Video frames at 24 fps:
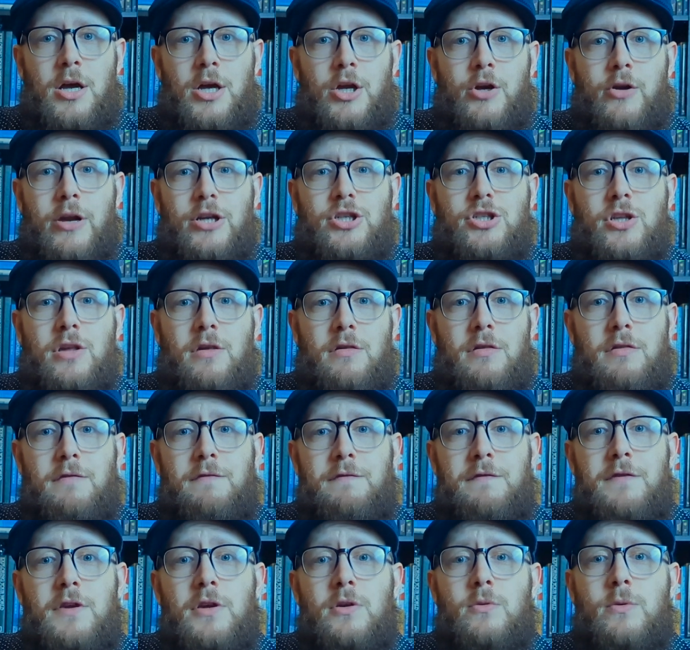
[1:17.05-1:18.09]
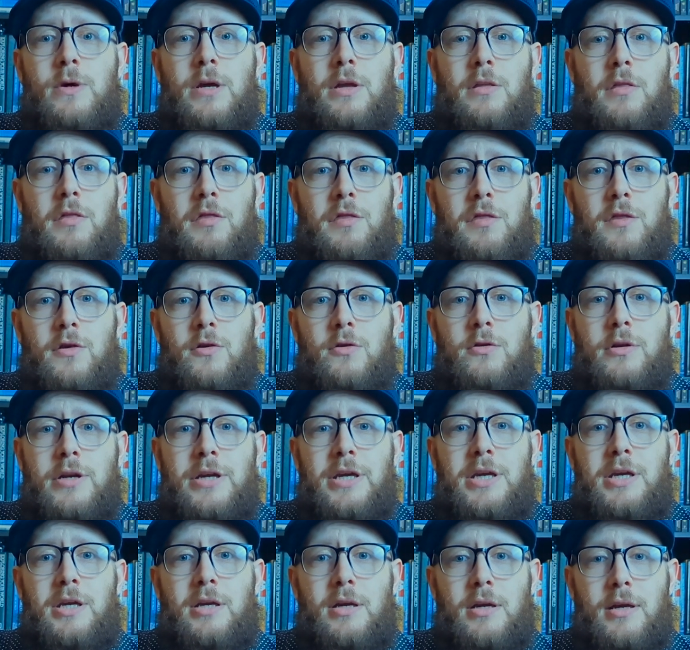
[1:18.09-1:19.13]
you're actually viewing
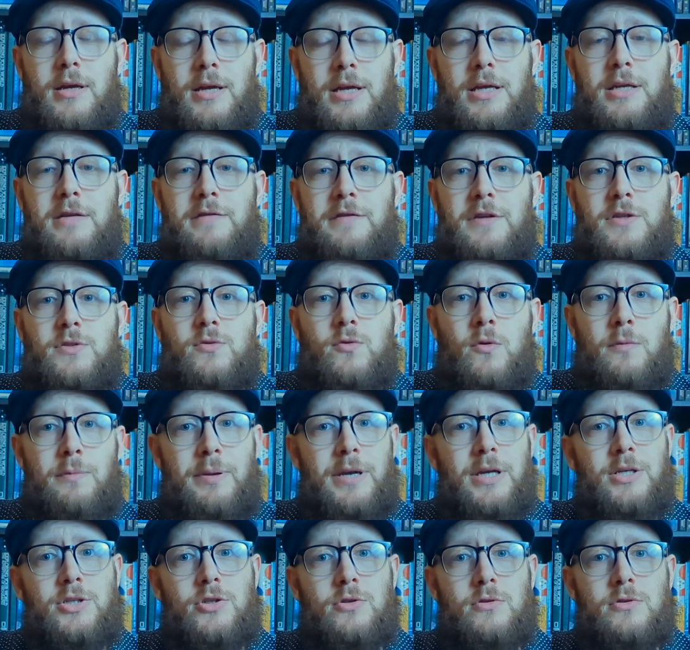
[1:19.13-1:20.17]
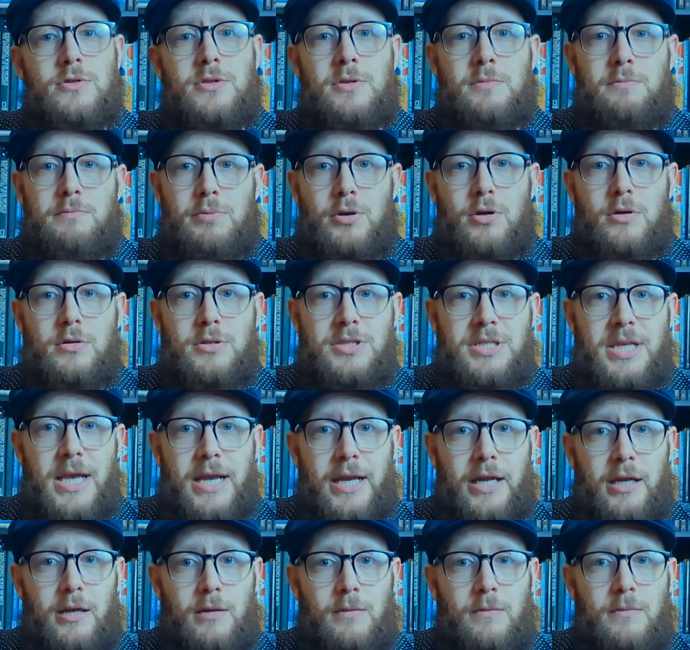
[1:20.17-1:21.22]
30 individual pictures per
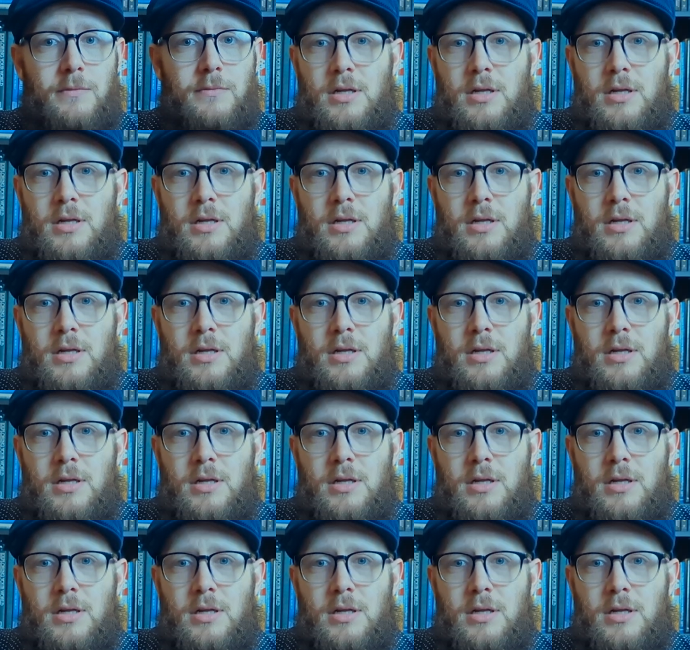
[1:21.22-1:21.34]
second.